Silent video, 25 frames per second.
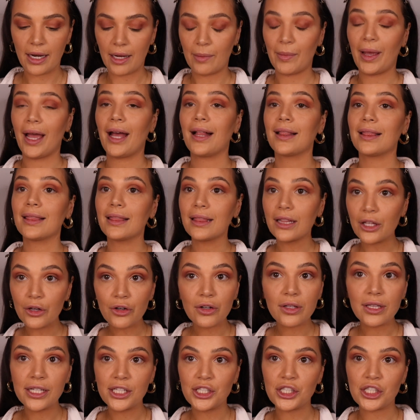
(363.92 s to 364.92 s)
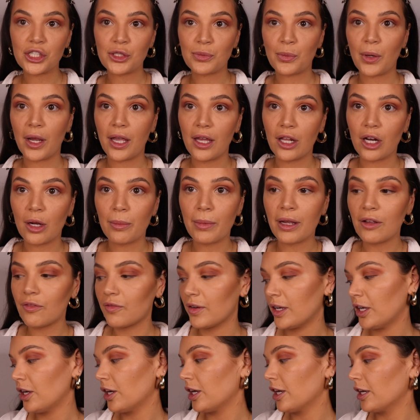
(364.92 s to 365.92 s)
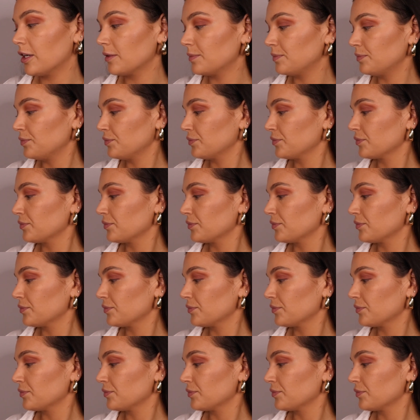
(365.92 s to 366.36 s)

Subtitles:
and I'm literally just spraying it on my finger.